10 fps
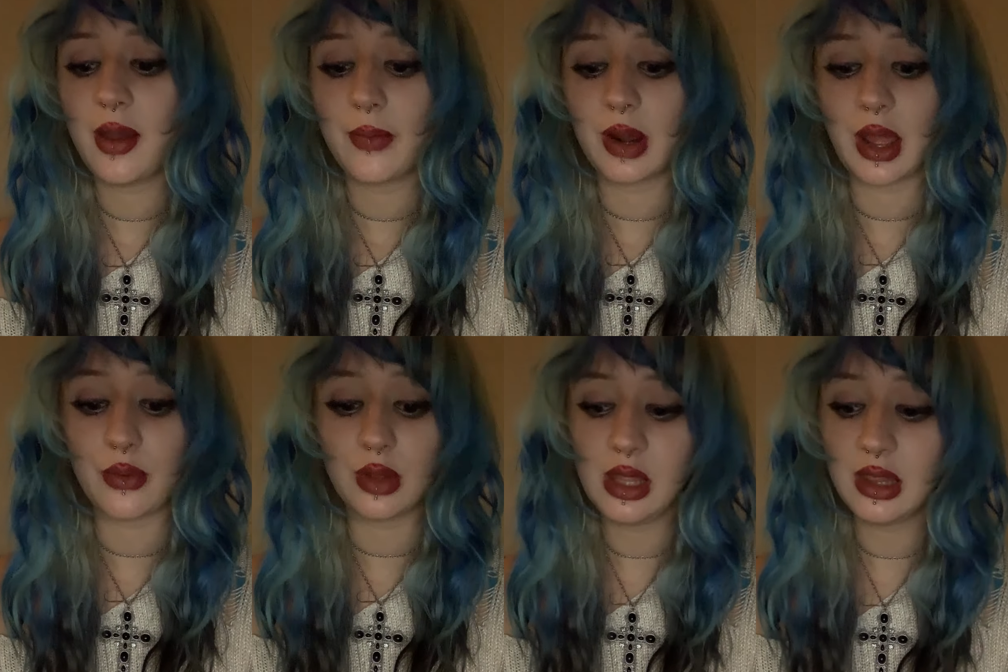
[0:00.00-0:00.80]
but I
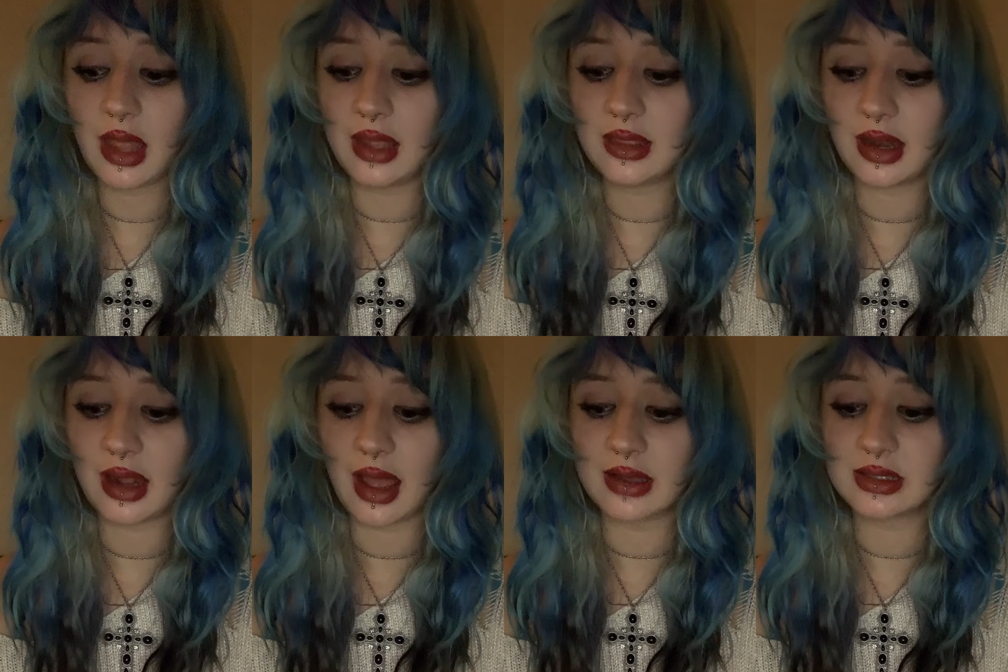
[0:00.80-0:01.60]
really like that it
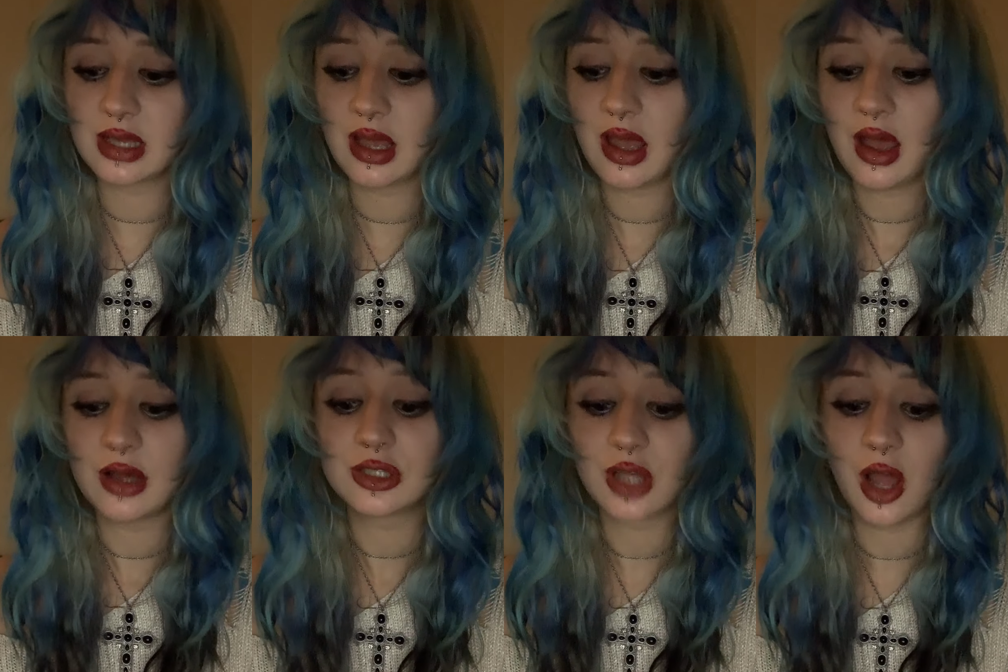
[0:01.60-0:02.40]
has
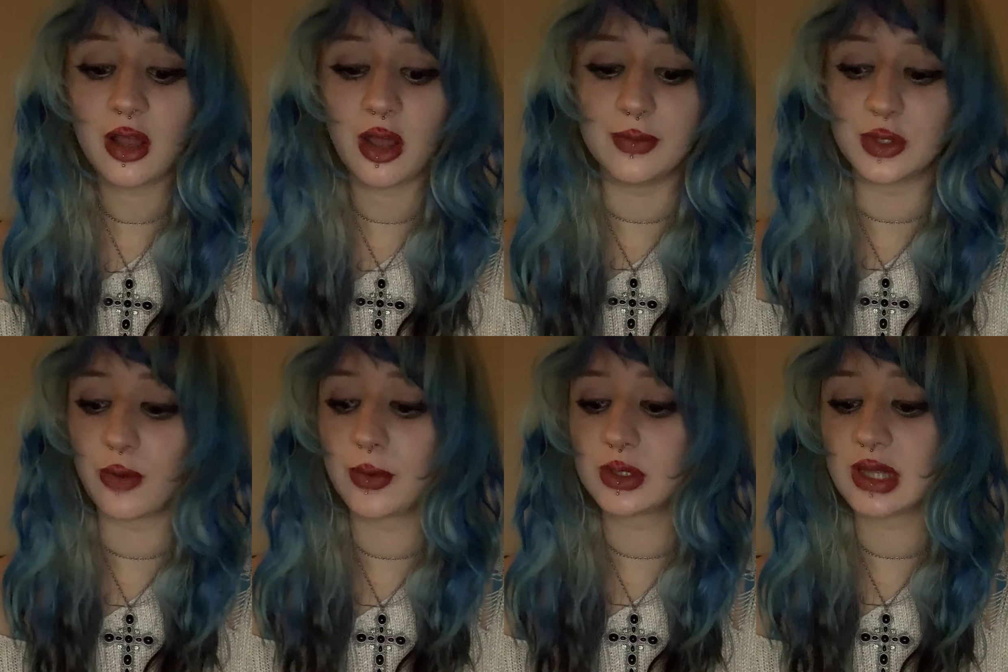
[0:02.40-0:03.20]
shock
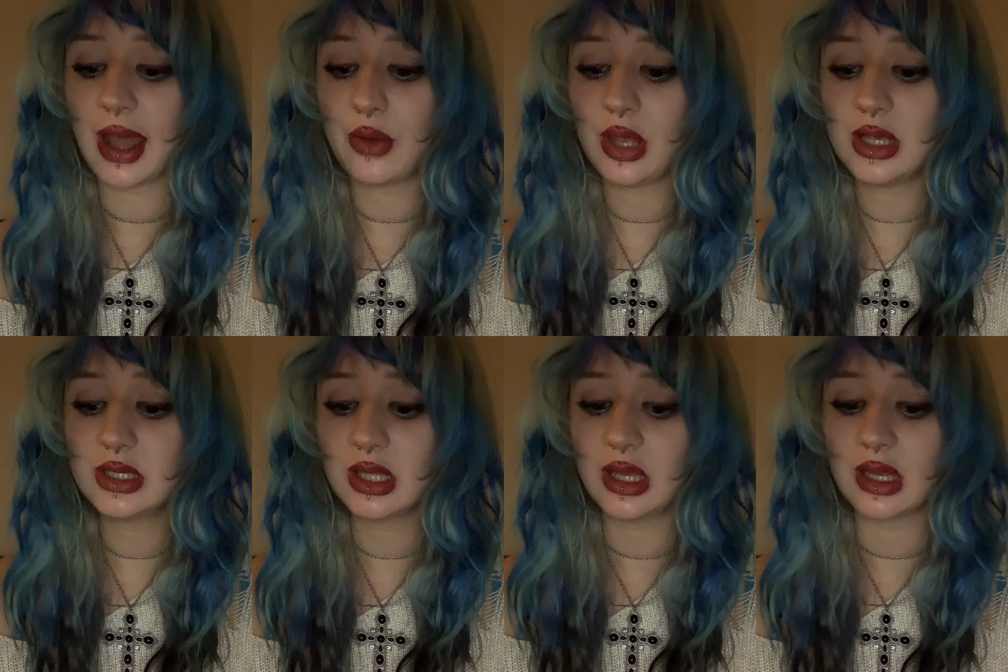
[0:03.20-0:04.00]
absorbers and how
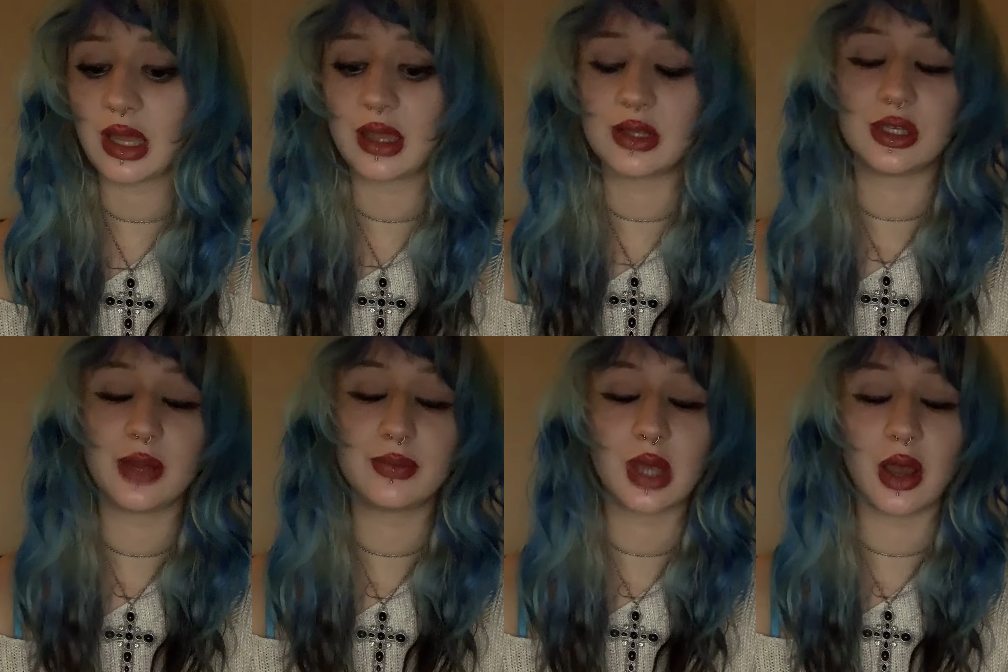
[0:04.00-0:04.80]
easily I can
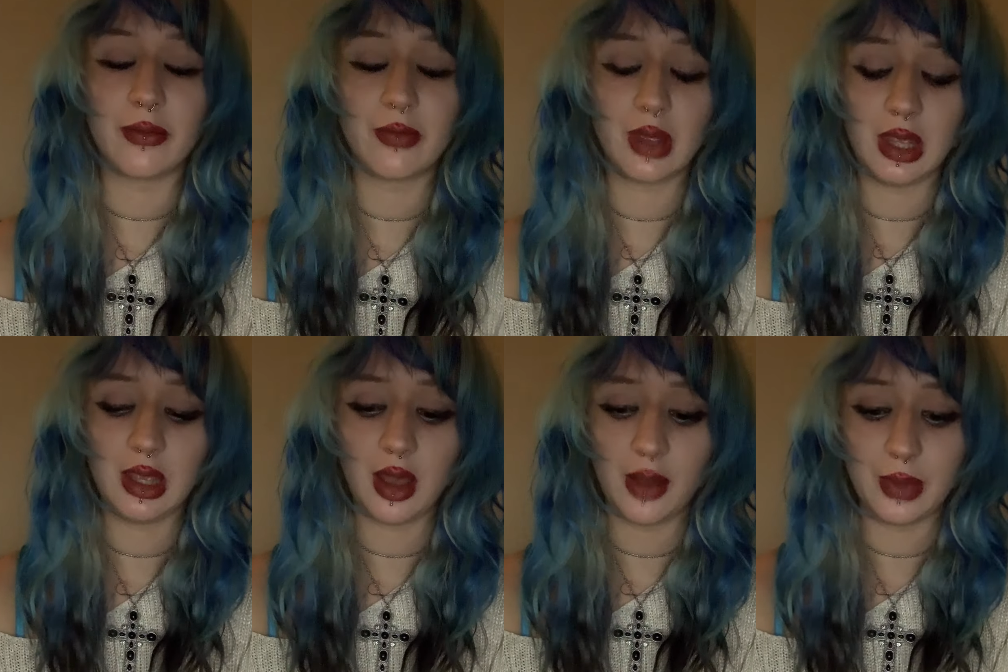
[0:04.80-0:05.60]
shift
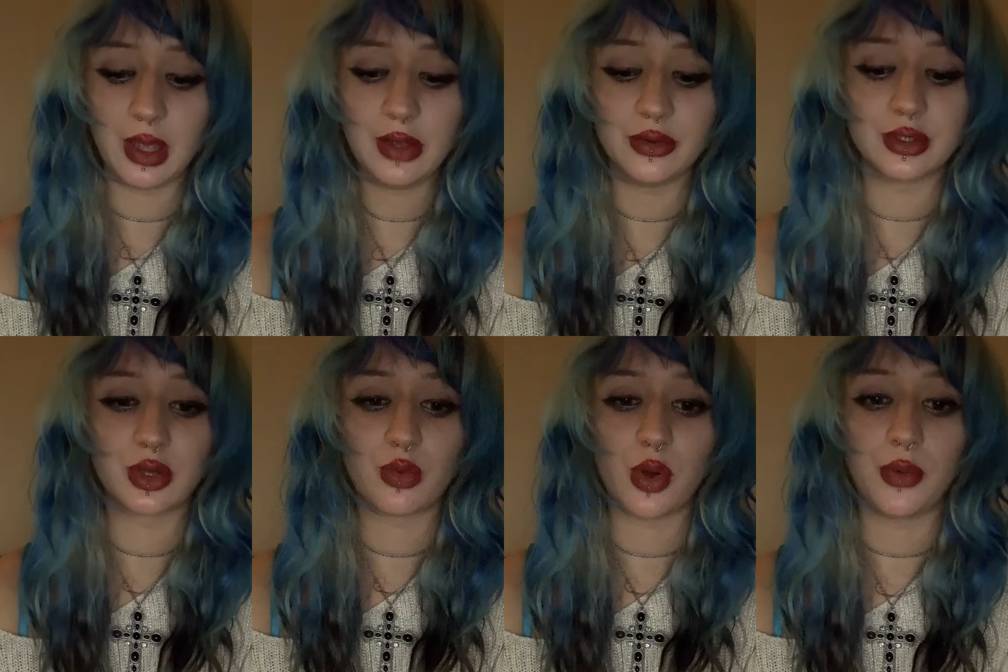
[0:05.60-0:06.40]
up hills,"
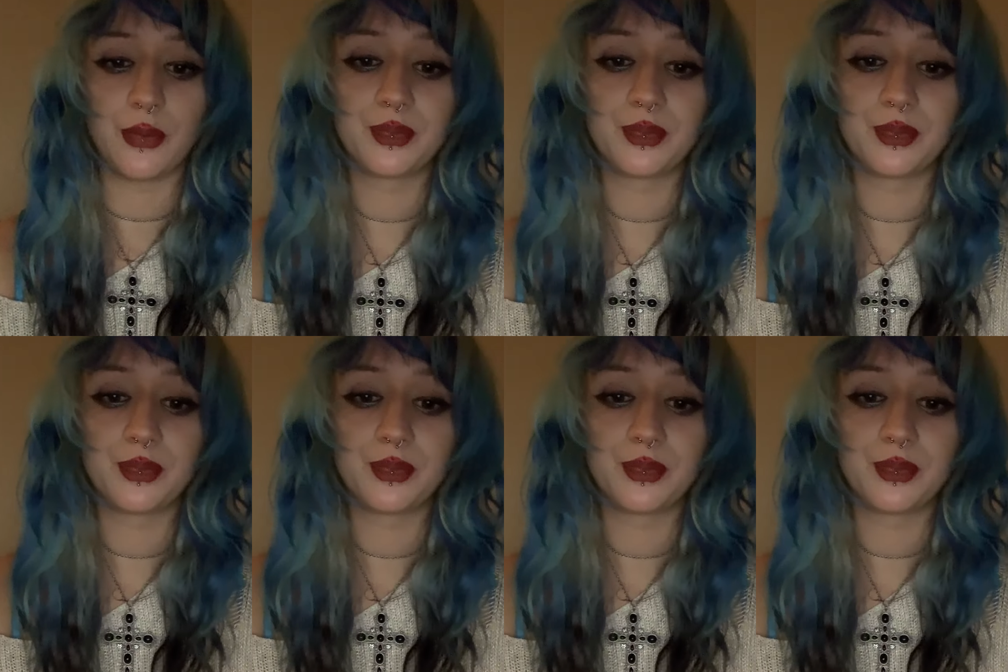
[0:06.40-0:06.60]
quote.